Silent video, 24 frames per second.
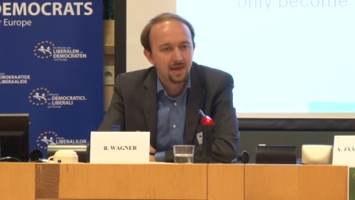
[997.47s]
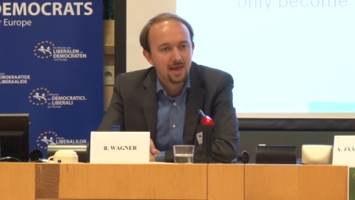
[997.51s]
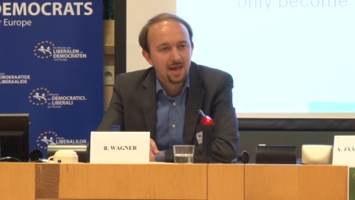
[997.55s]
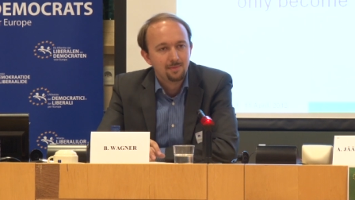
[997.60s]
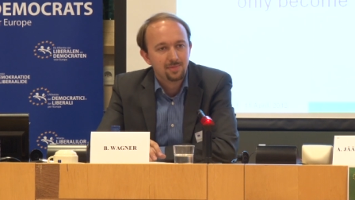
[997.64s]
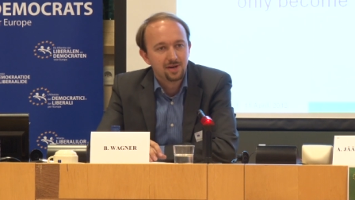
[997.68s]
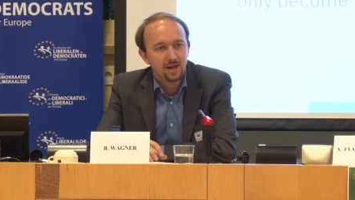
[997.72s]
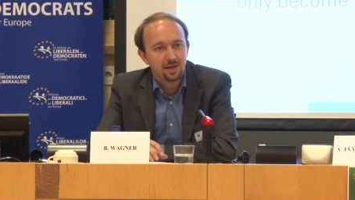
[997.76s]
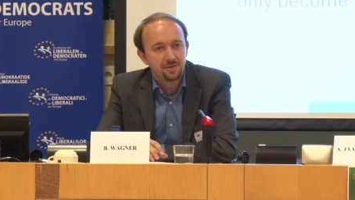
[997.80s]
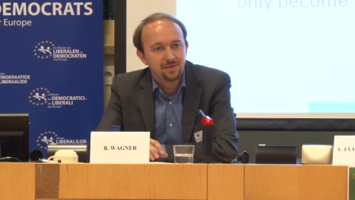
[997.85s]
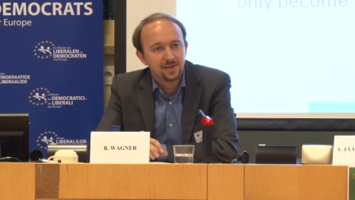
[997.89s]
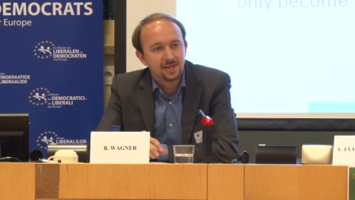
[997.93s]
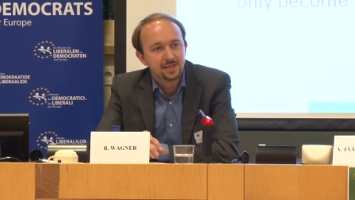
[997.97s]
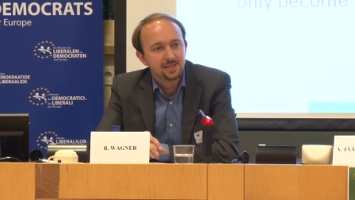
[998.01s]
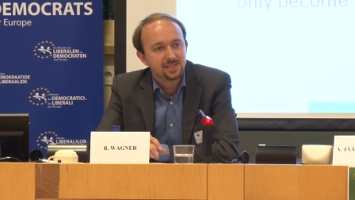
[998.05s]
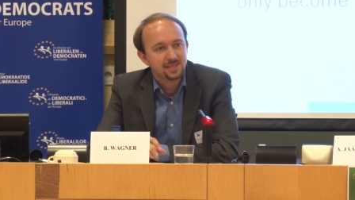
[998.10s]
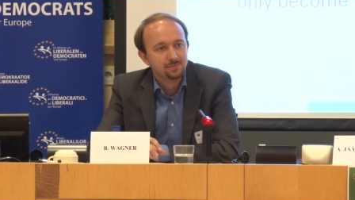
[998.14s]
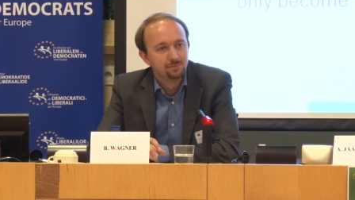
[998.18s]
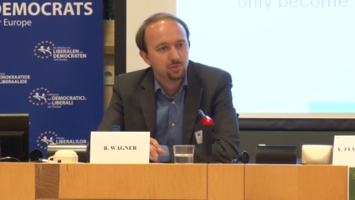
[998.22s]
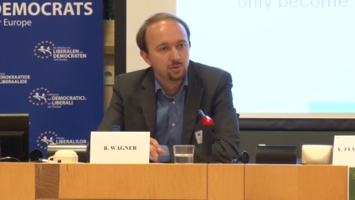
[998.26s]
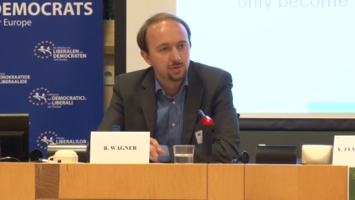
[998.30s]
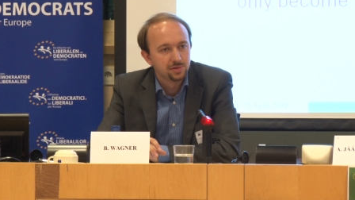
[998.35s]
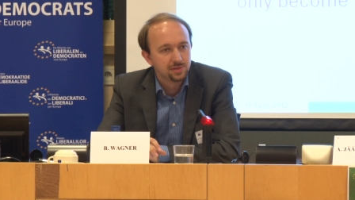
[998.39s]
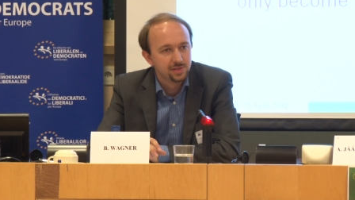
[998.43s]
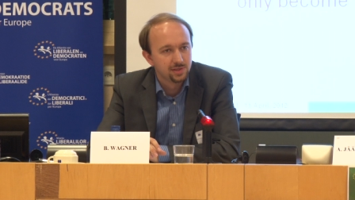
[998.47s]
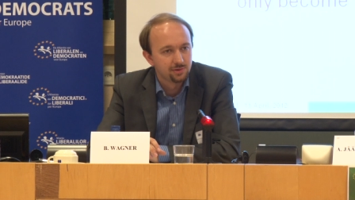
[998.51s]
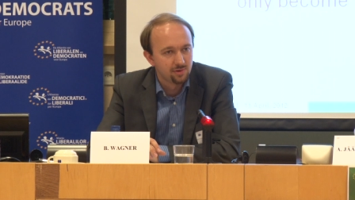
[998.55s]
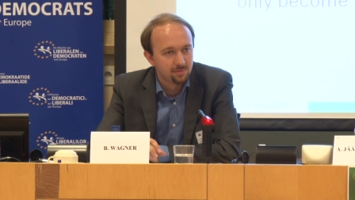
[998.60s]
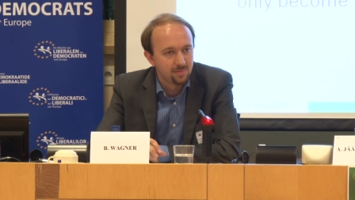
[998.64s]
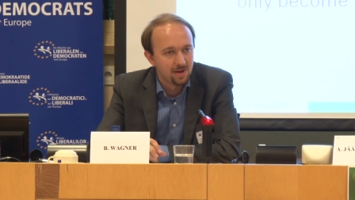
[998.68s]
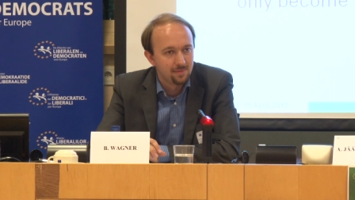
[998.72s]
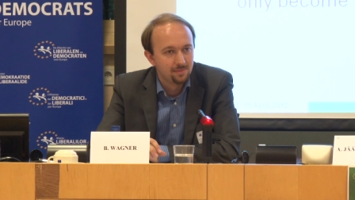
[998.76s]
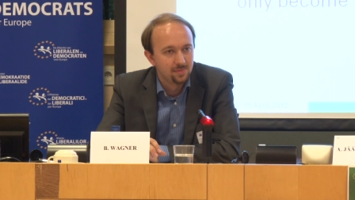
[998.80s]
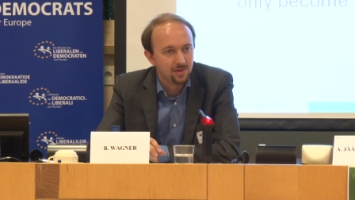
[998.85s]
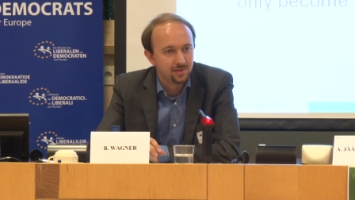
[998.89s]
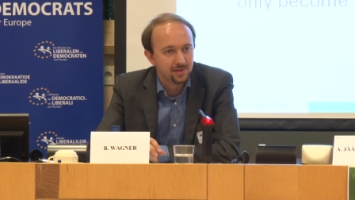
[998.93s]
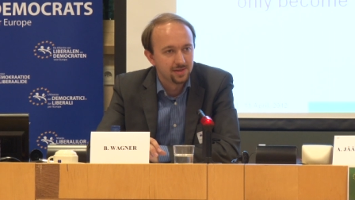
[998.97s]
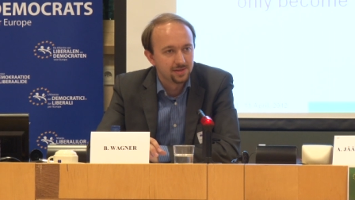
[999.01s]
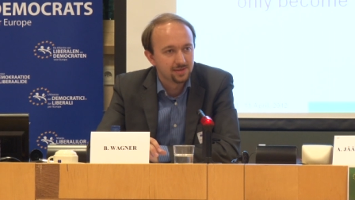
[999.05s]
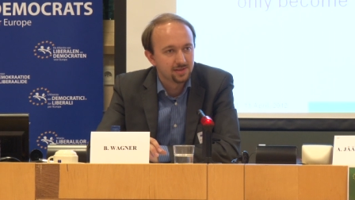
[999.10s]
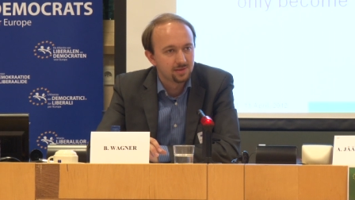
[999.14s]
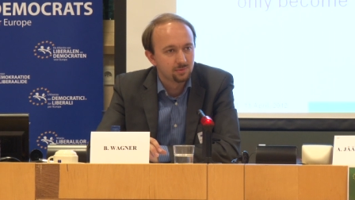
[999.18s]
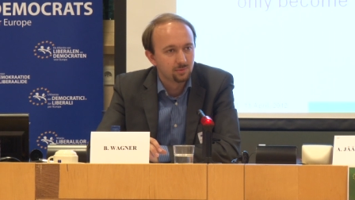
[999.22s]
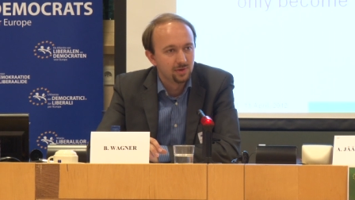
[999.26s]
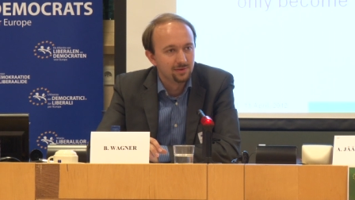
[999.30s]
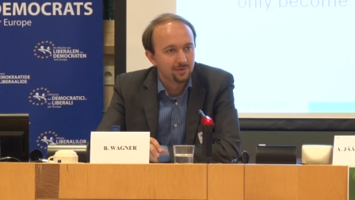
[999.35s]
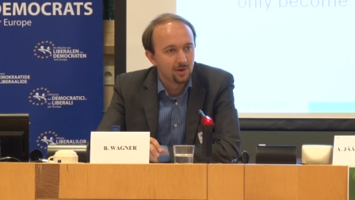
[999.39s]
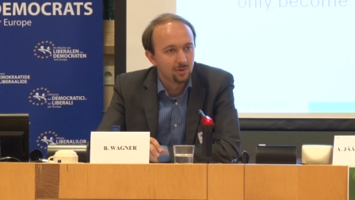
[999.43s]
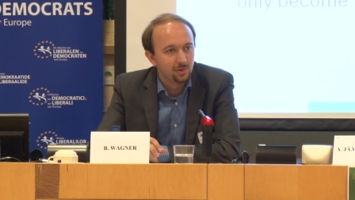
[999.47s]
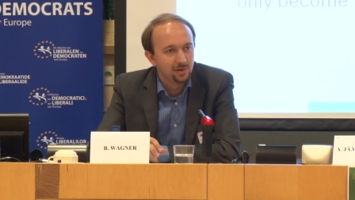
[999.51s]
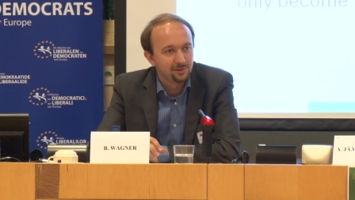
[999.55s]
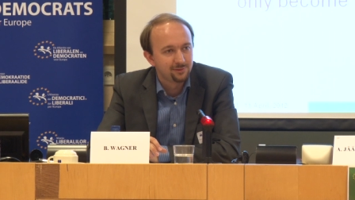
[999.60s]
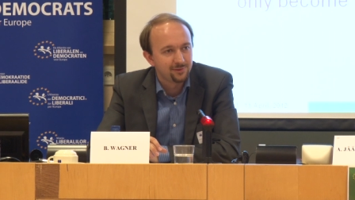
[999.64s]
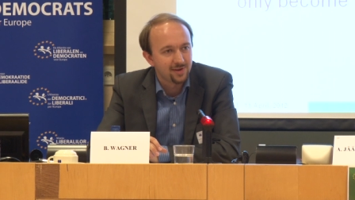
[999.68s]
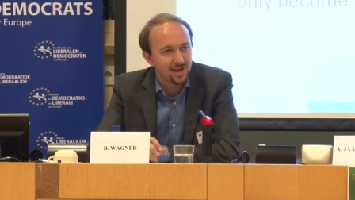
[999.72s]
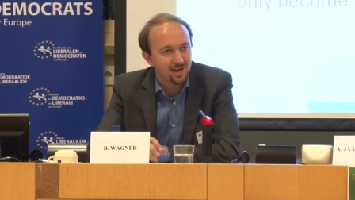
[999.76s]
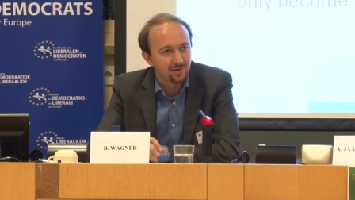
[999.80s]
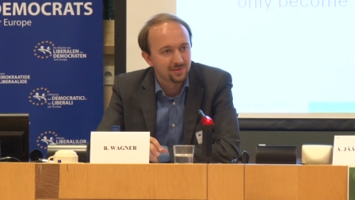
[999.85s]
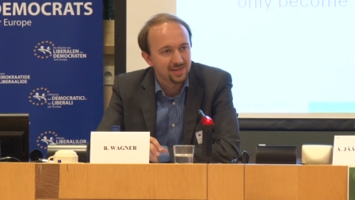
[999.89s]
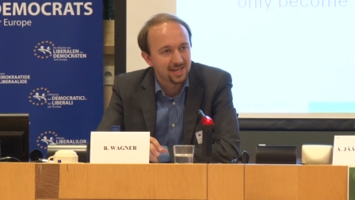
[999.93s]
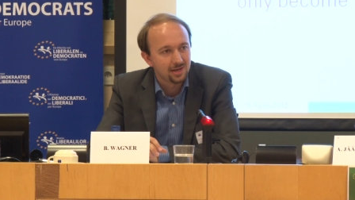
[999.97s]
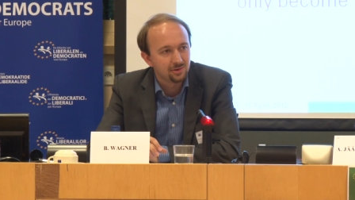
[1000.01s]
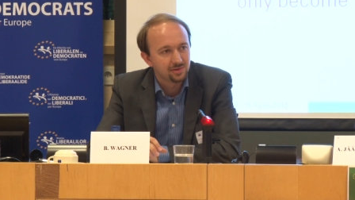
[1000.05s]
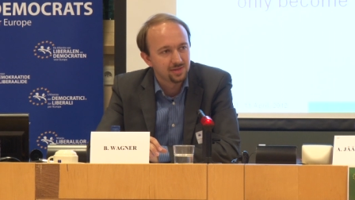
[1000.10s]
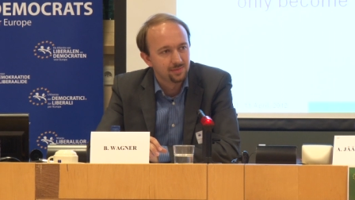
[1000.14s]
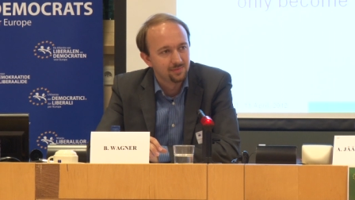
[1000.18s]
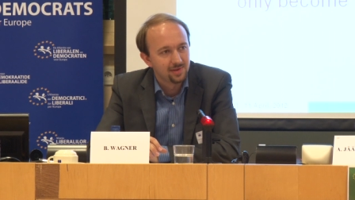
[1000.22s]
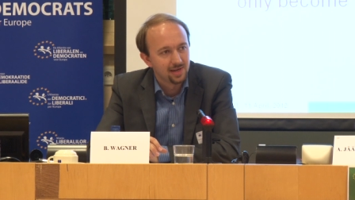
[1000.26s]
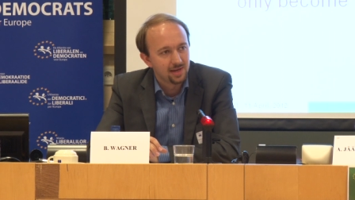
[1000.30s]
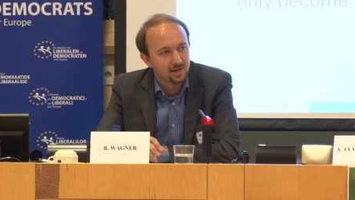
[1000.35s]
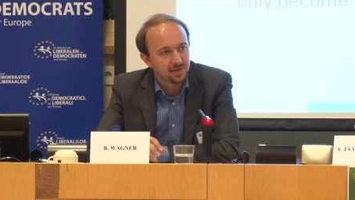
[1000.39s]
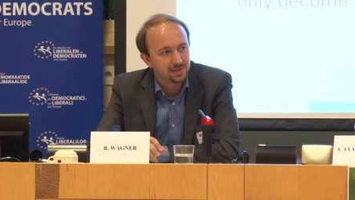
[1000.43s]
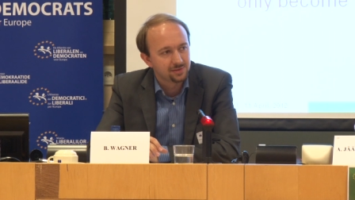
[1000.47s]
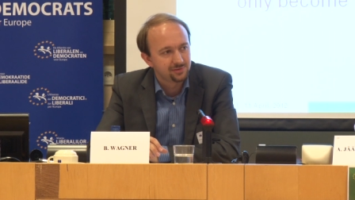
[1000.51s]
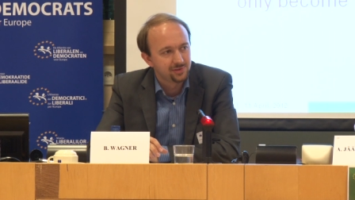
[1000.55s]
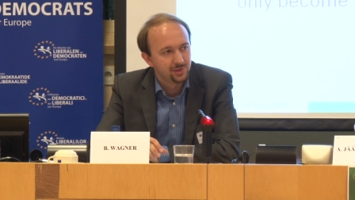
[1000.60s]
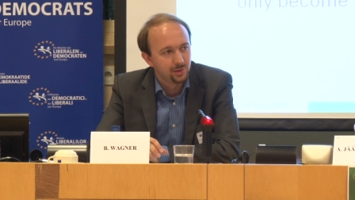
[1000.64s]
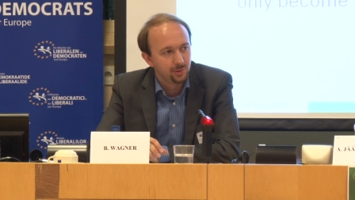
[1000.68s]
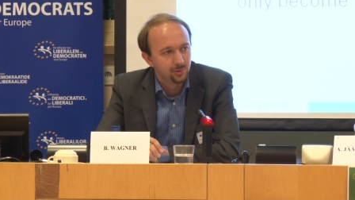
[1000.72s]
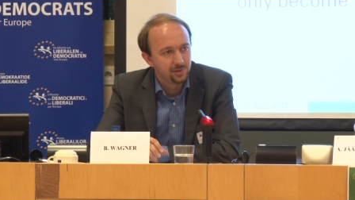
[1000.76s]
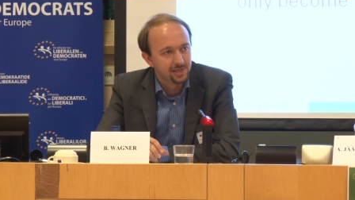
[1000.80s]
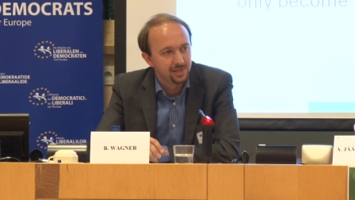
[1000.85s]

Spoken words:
But I think it's important to remember that we've only found out in the last few